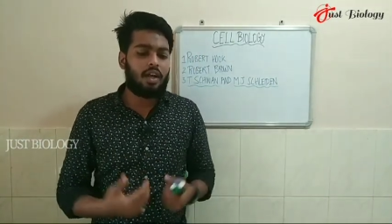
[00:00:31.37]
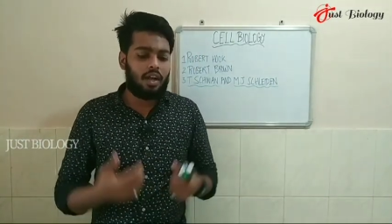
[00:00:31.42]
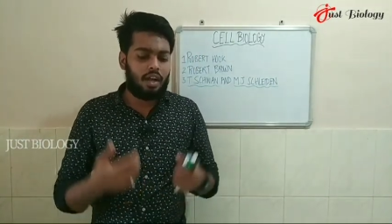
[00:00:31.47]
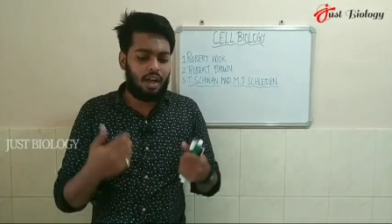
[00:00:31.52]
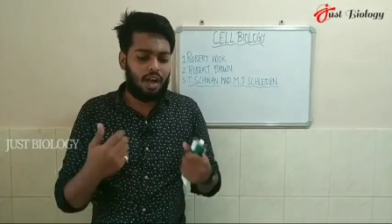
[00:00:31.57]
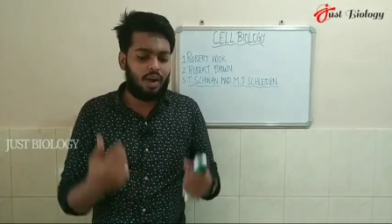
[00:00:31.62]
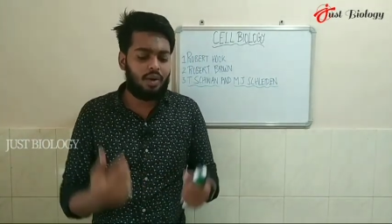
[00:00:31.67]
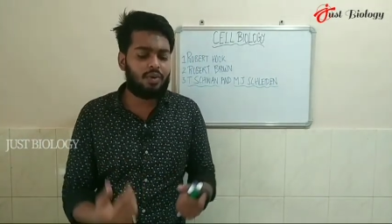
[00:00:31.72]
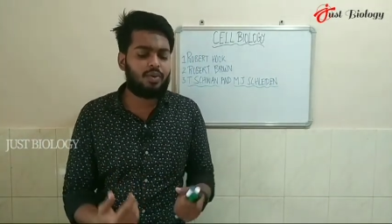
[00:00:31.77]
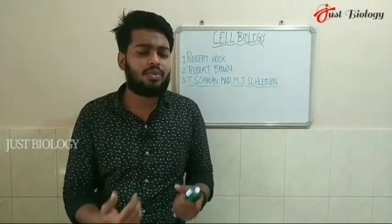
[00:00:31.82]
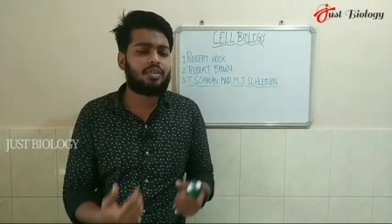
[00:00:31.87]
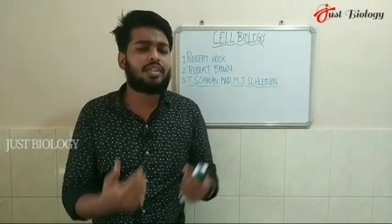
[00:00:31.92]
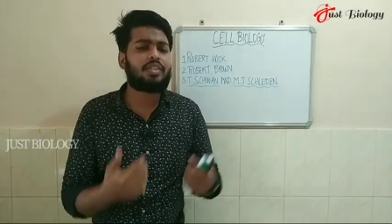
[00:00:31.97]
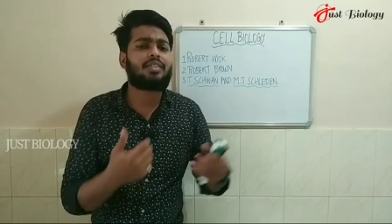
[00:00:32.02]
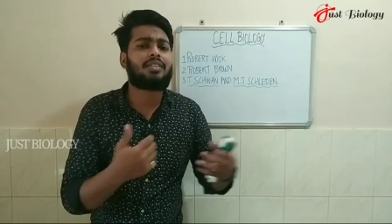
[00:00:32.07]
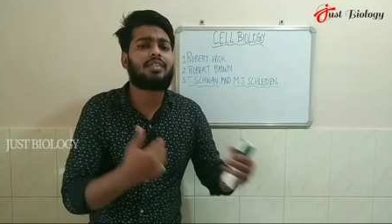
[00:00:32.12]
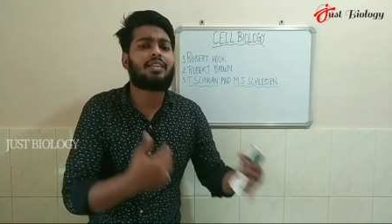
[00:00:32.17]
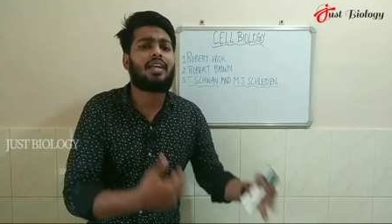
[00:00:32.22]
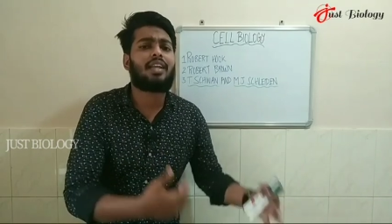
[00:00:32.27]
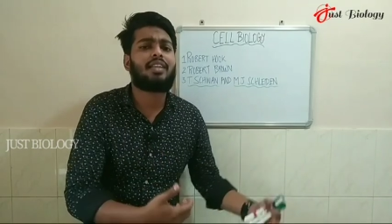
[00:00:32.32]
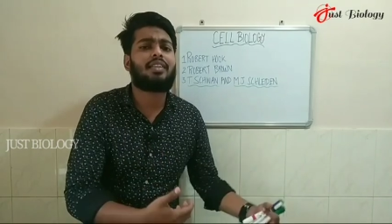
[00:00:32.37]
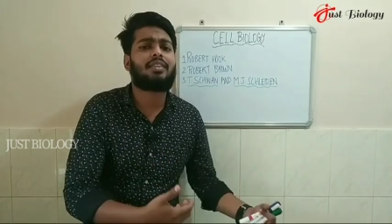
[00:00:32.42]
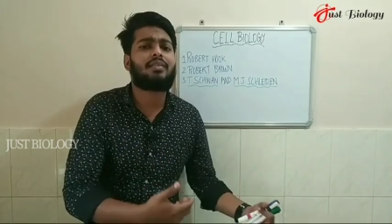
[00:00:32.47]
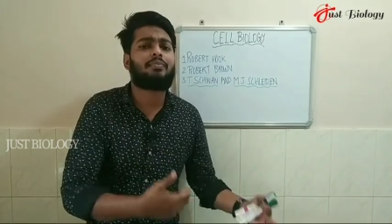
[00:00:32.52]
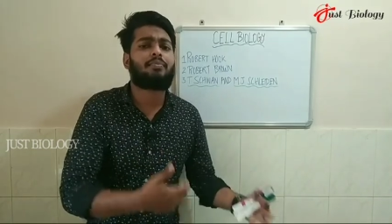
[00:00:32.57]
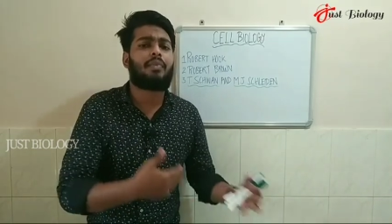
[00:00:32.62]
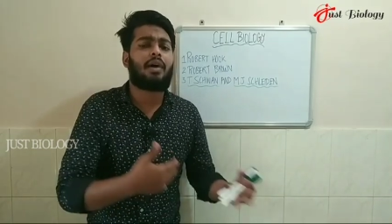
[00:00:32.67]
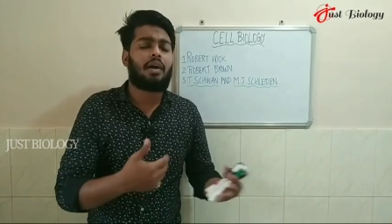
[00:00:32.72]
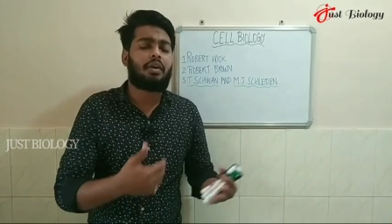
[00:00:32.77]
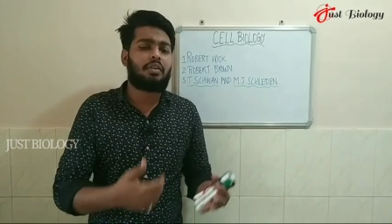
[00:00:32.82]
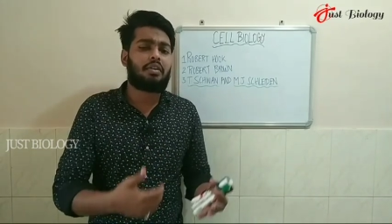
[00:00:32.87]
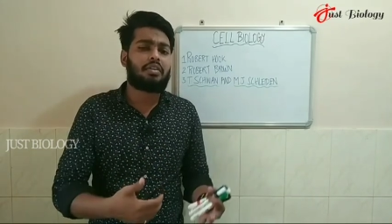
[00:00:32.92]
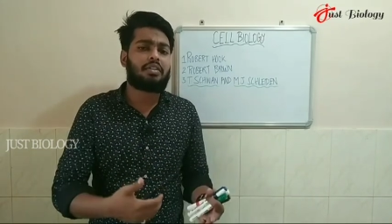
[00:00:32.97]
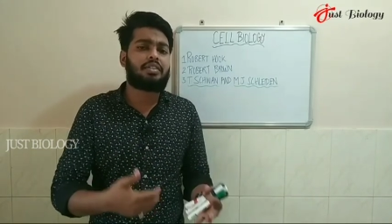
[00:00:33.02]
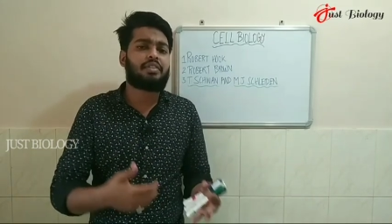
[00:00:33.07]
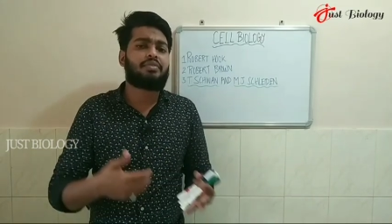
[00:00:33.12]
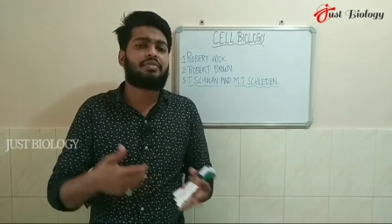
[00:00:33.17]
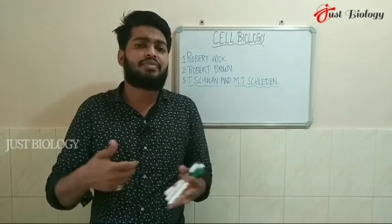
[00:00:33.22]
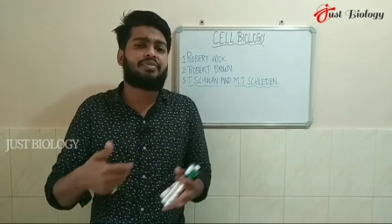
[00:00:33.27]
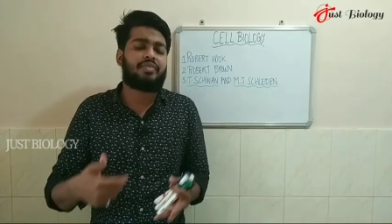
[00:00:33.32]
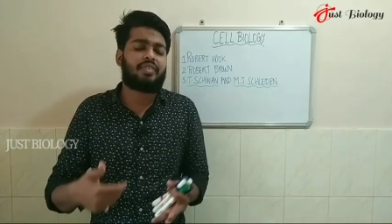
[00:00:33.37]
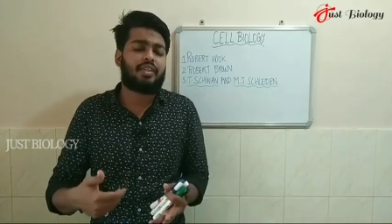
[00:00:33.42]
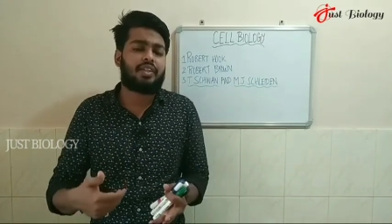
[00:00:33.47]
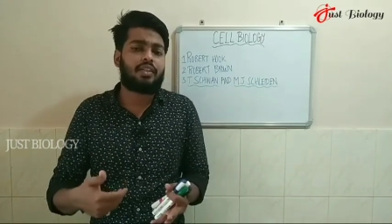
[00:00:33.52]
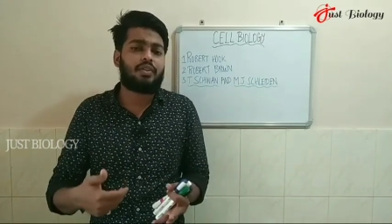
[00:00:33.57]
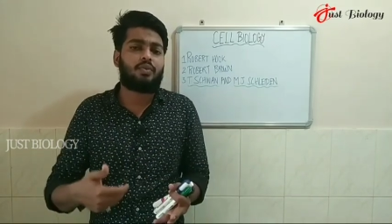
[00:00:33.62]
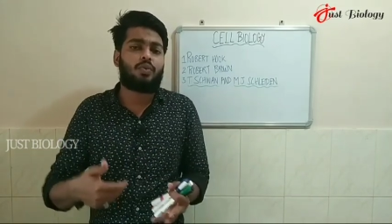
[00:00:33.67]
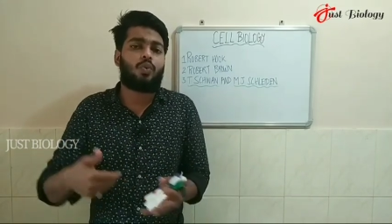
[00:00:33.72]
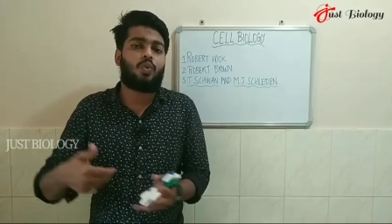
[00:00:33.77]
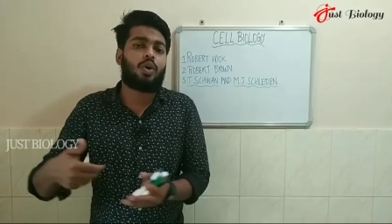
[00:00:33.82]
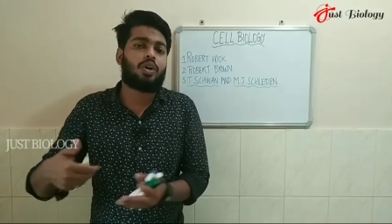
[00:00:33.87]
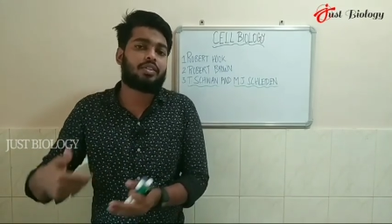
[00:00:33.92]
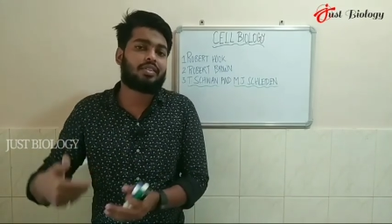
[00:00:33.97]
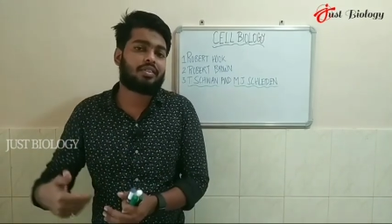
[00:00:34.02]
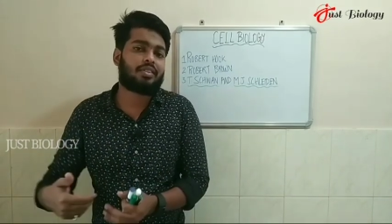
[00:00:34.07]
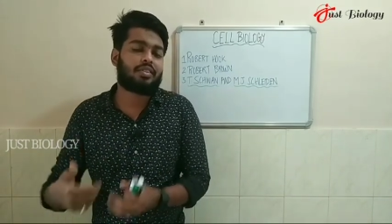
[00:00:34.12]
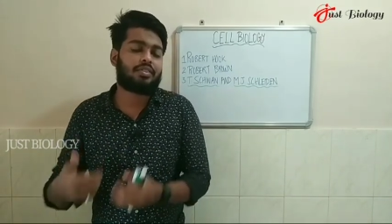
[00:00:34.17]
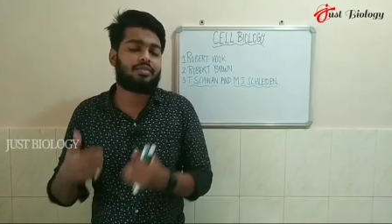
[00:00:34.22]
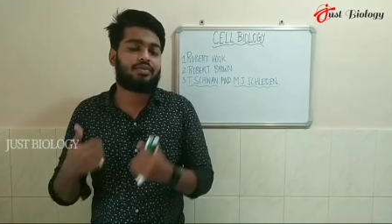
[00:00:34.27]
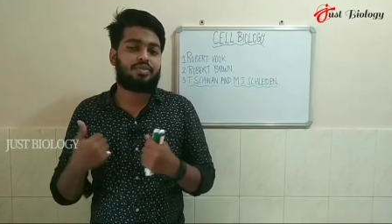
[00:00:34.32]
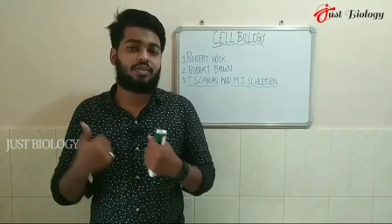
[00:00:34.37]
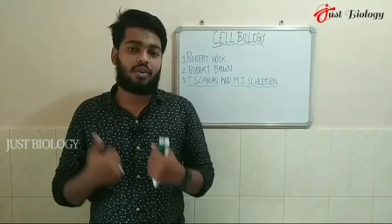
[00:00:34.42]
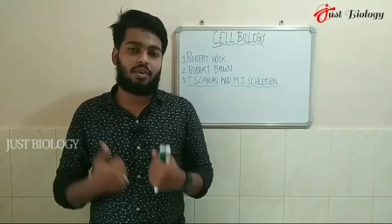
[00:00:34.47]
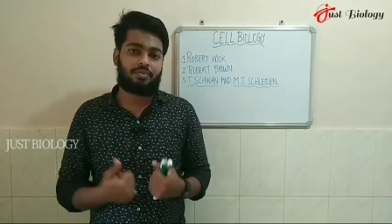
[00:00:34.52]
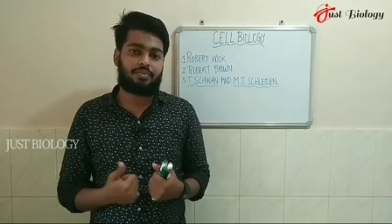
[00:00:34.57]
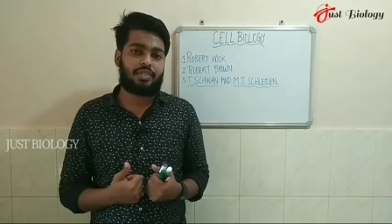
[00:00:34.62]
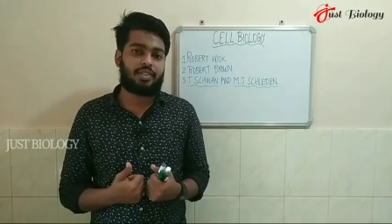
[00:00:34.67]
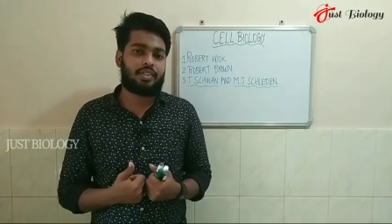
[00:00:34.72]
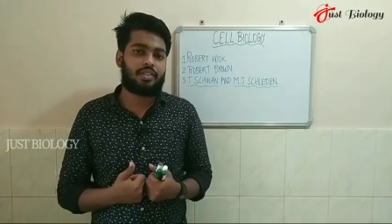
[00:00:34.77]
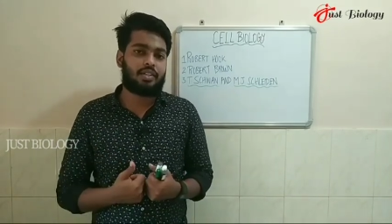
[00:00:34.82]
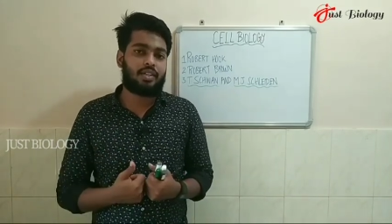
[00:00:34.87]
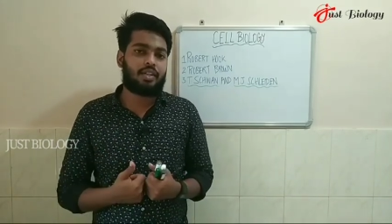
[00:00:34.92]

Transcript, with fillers: how the cell biology field was formed,